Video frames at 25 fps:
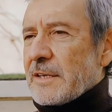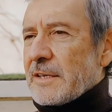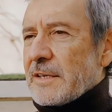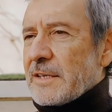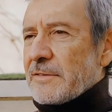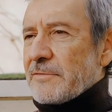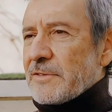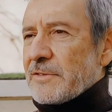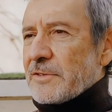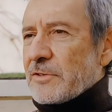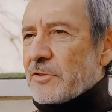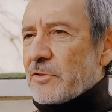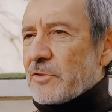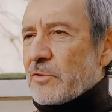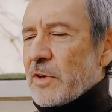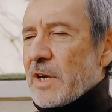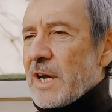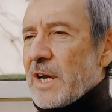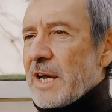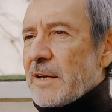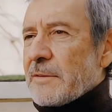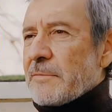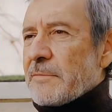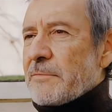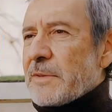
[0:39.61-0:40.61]
If it's too
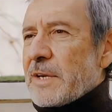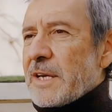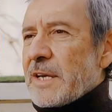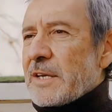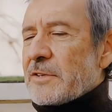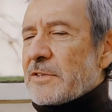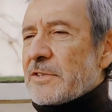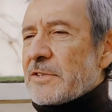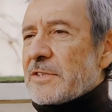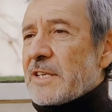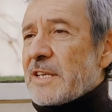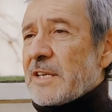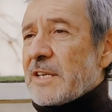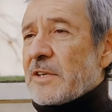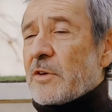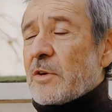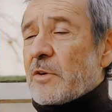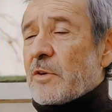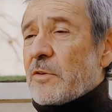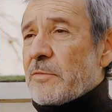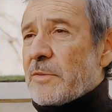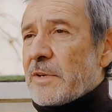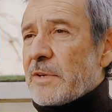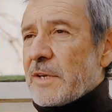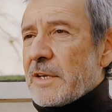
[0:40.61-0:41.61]
hot, players stay
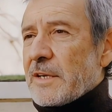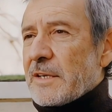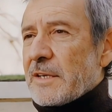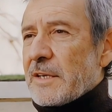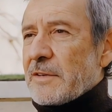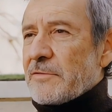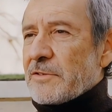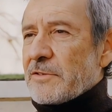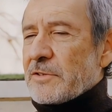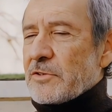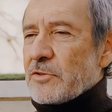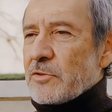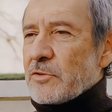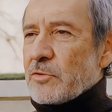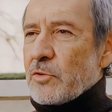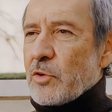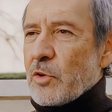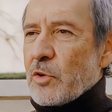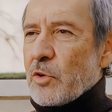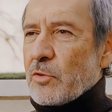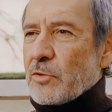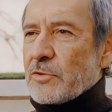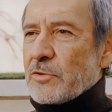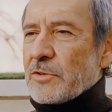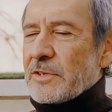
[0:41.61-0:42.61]
home. If it's too
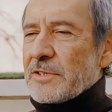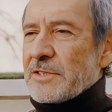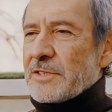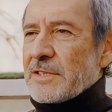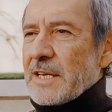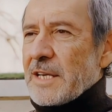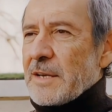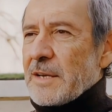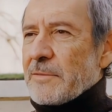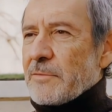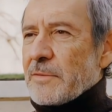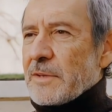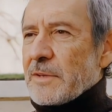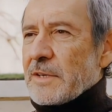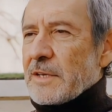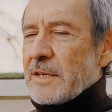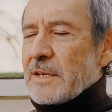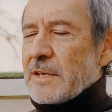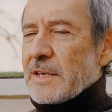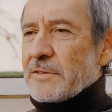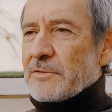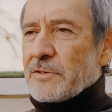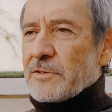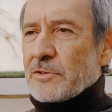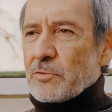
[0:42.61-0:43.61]
cold, the same.
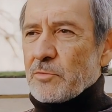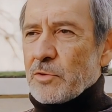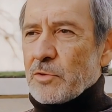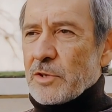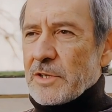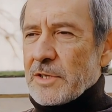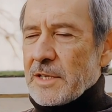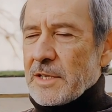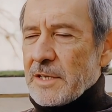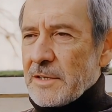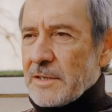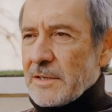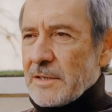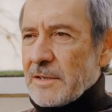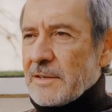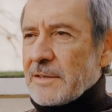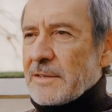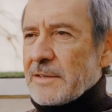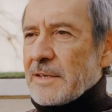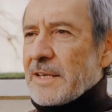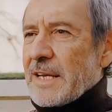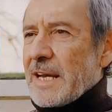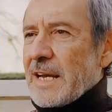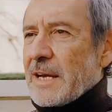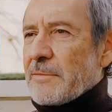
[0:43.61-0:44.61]
If it's windy,
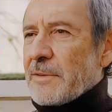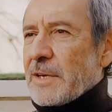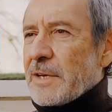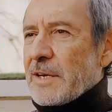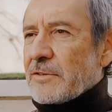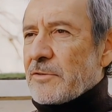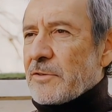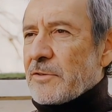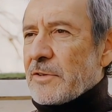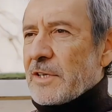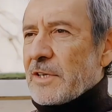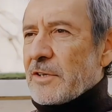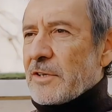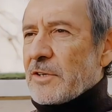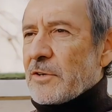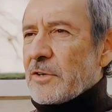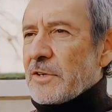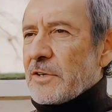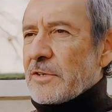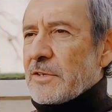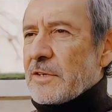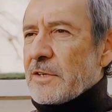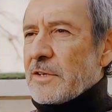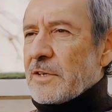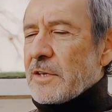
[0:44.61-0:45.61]
the game gets ridiculous.